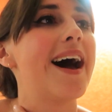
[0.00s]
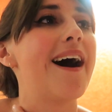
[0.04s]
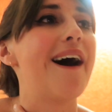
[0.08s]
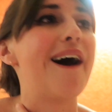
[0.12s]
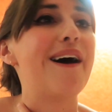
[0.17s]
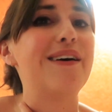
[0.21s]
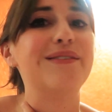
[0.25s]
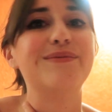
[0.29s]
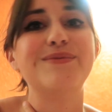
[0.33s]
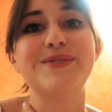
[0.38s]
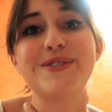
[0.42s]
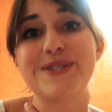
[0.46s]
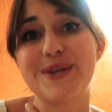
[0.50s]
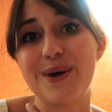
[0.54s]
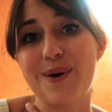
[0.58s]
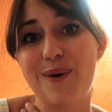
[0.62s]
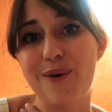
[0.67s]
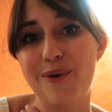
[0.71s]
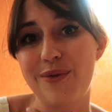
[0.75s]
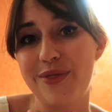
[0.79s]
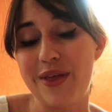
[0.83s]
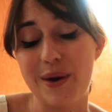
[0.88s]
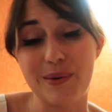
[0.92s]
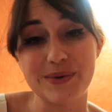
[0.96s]
Um,
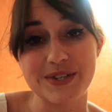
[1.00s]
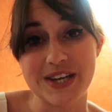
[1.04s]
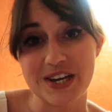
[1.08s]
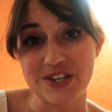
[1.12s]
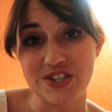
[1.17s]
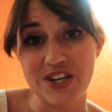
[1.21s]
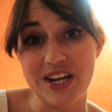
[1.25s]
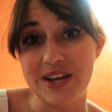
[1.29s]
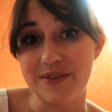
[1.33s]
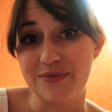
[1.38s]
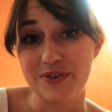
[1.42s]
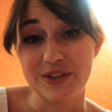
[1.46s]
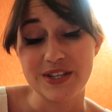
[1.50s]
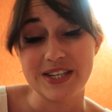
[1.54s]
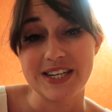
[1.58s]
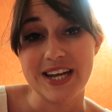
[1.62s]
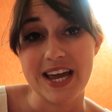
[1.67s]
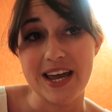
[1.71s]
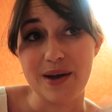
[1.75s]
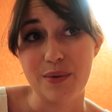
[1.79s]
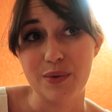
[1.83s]
so that was actually it for today.